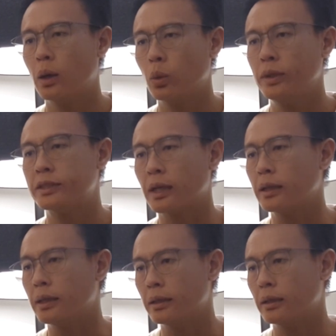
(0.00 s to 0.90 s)
We
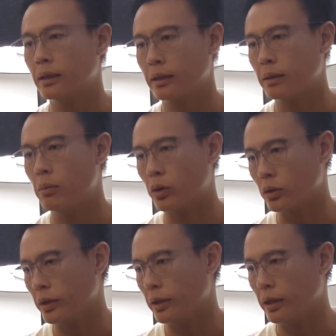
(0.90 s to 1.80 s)
studied the
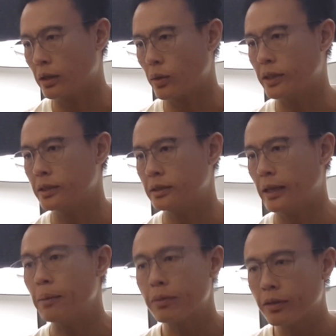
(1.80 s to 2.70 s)
model in greater
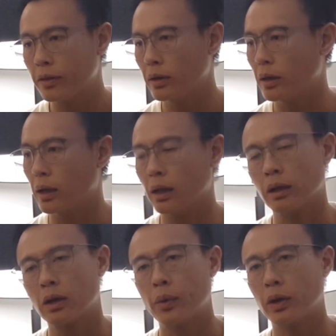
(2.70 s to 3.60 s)
depth,
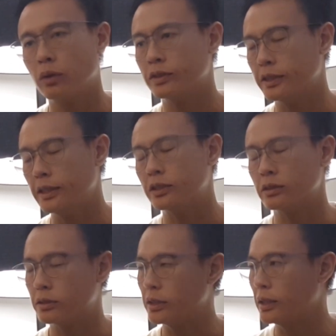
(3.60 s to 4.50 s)
going overseas
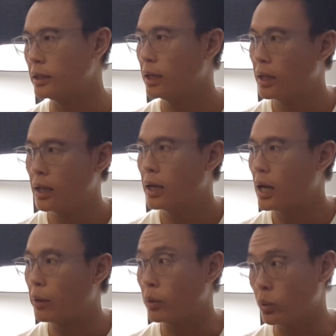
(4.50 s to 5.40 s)
to see
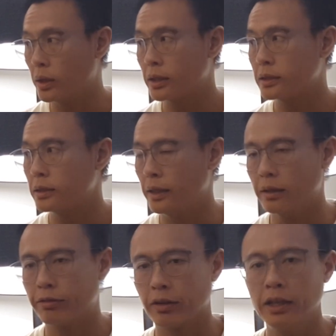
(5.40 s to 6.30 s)
how it worked
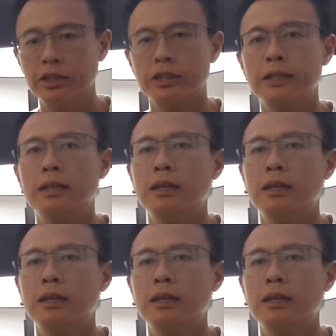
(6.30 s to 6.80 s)
in the flesh.